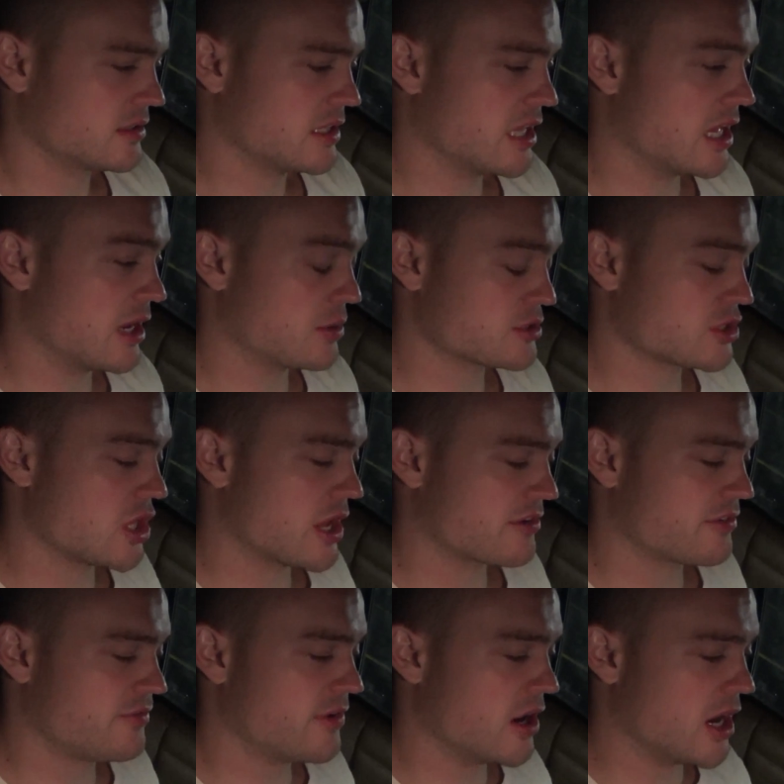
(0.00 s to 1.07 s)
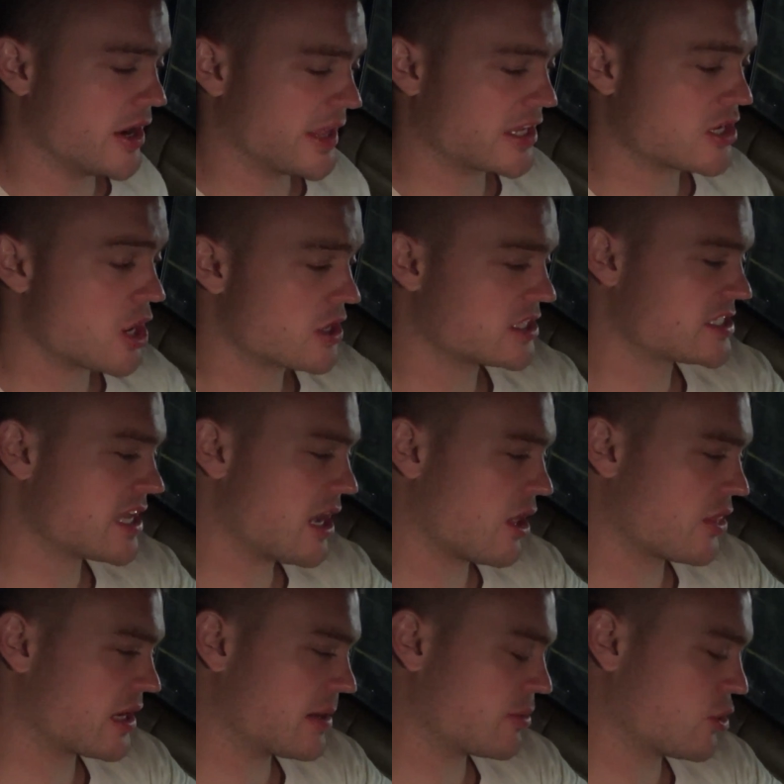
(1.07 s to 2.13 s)
It was a lot of fun. I can already
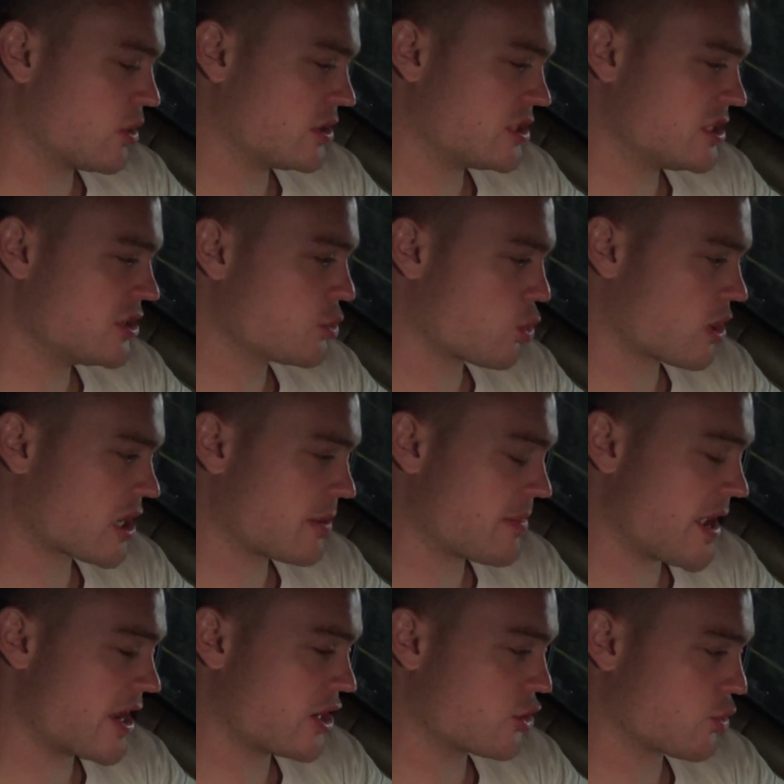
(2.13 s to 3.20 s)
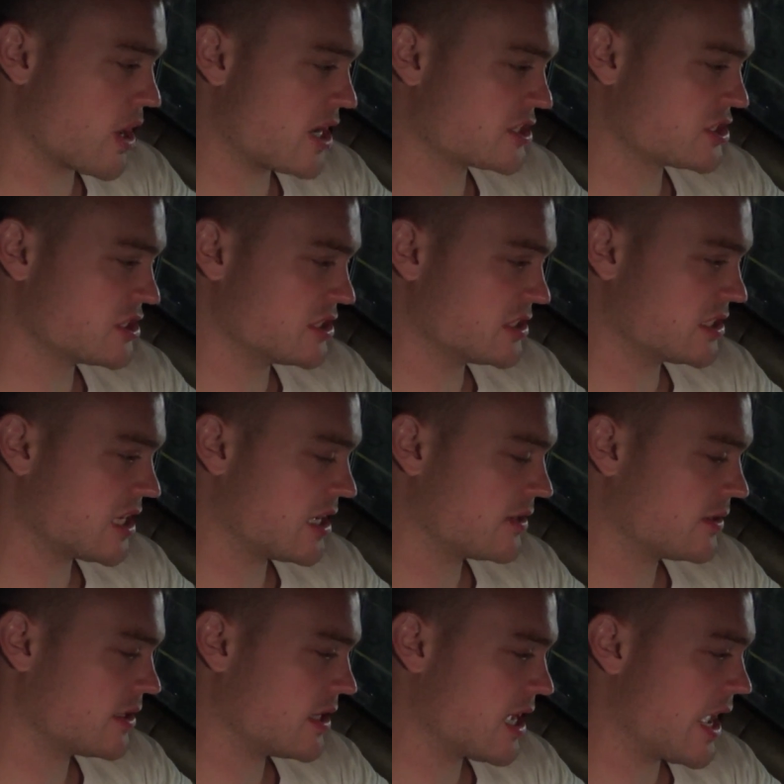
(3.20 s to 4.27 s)
tell that I'm going to need to work on my aggression.
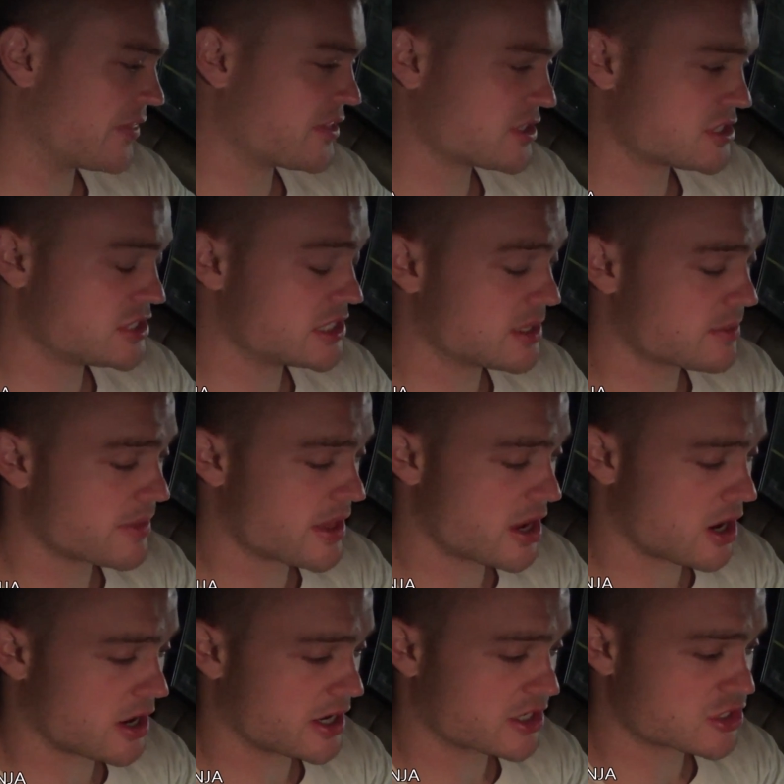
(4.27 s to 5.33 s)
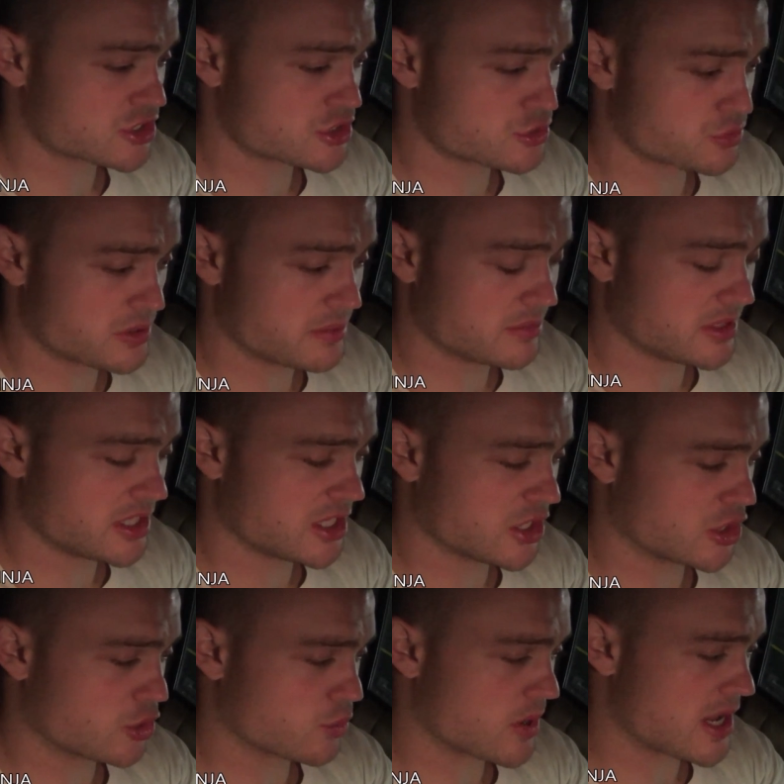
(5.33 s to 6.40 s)
At this gym, they are extremely
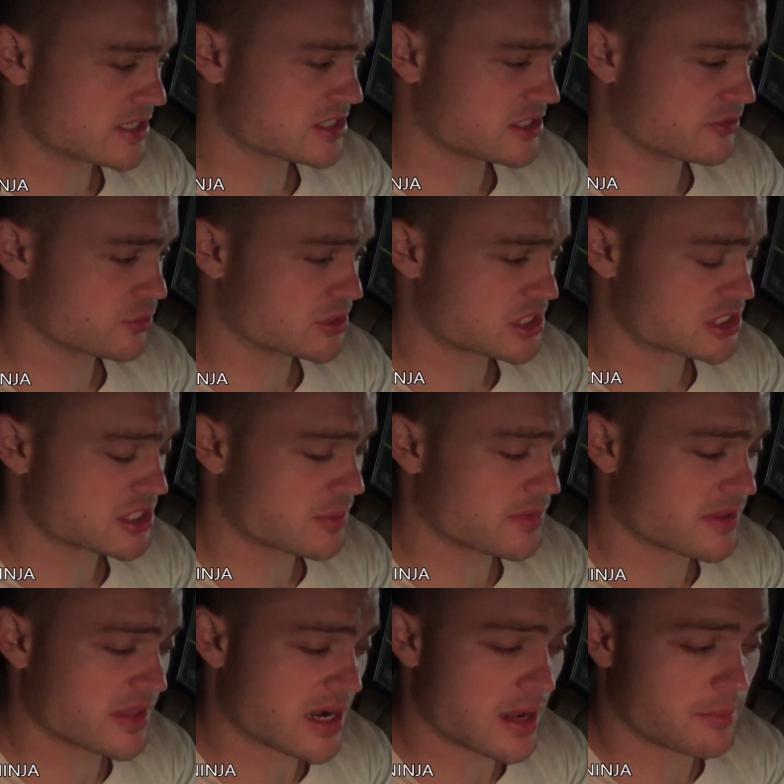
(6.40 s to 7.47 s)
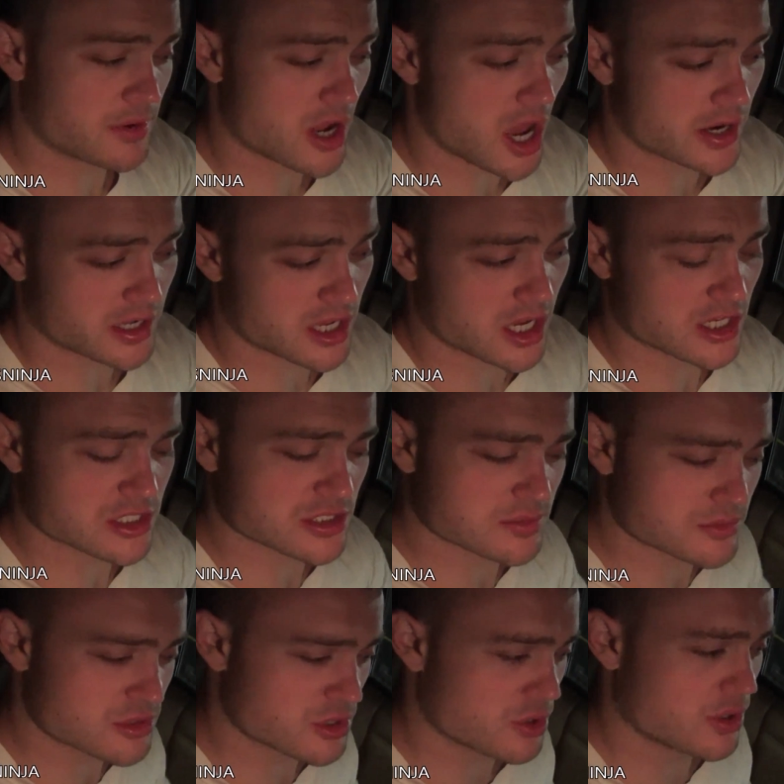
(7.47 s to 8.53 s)
aggressive, which is something that I am not
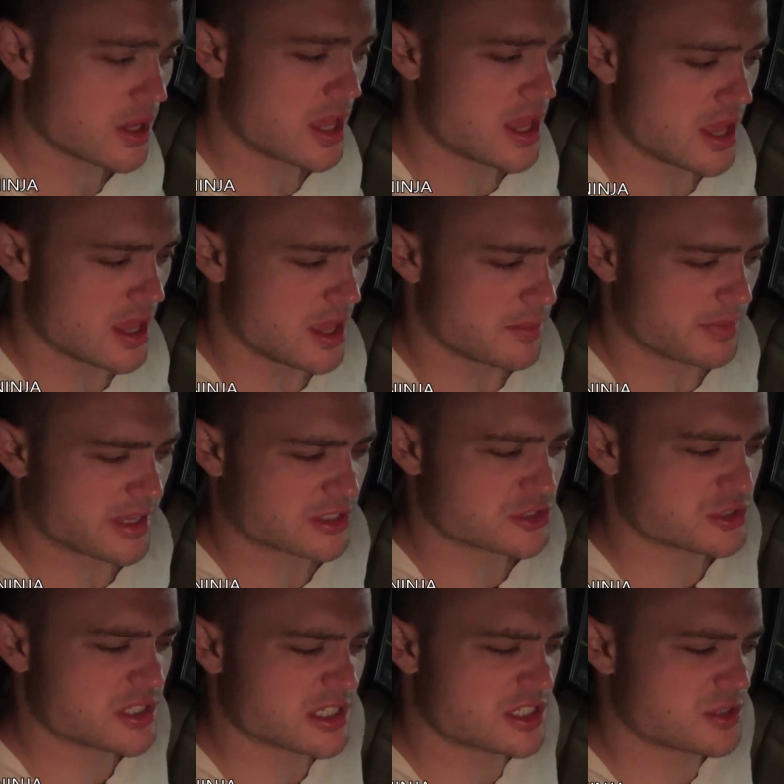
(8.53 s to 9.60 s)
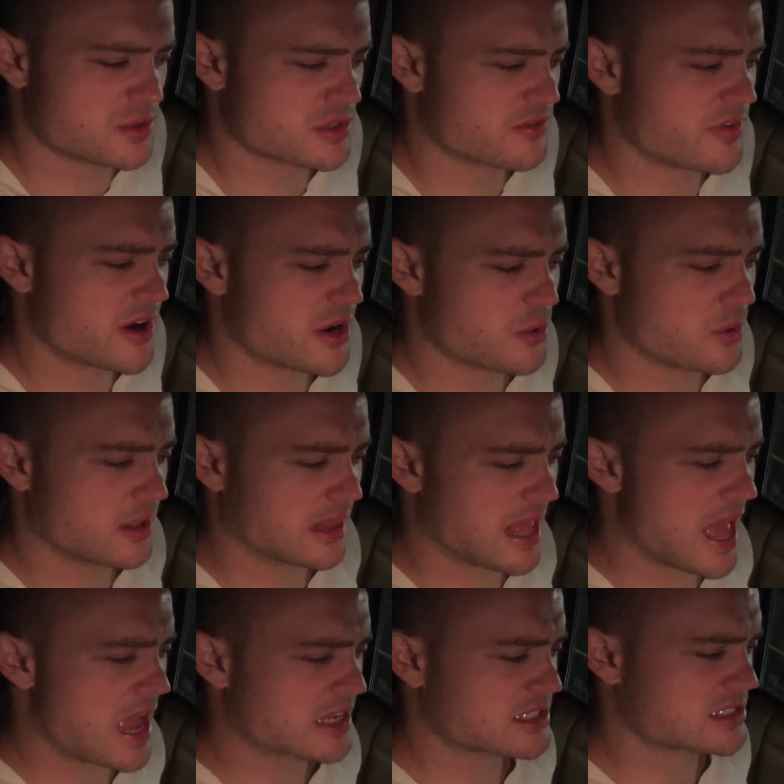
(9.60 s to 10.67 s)
accustomed to, because Jiu-Jitsu is a very
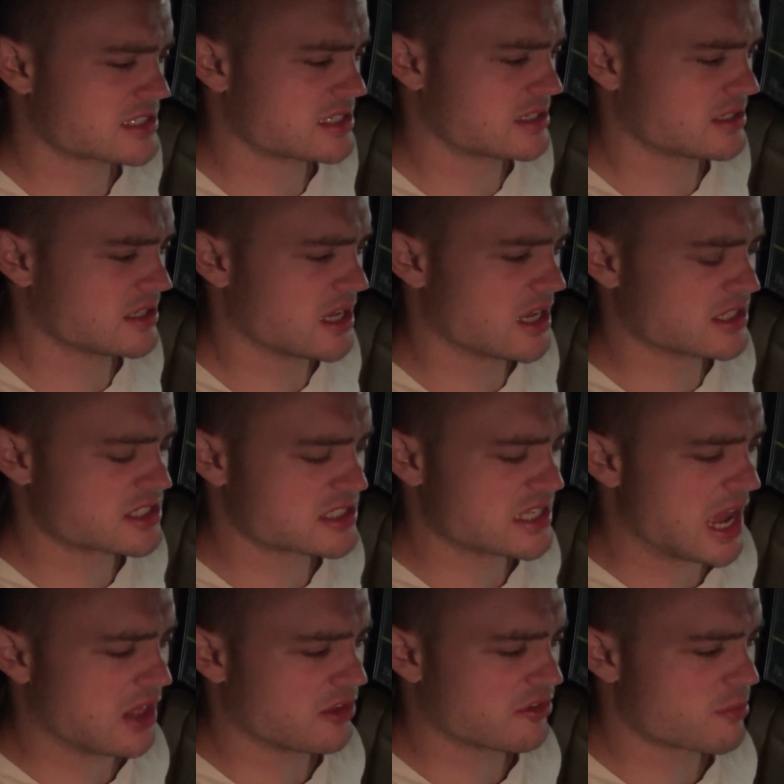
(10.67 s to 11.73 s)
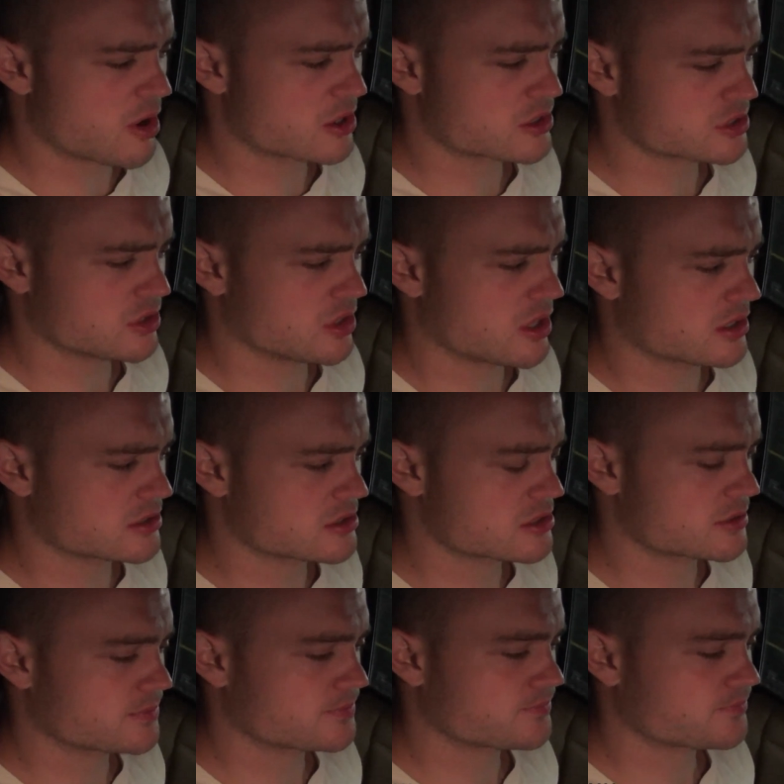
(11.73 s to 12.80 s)
relaxed style of martial arts.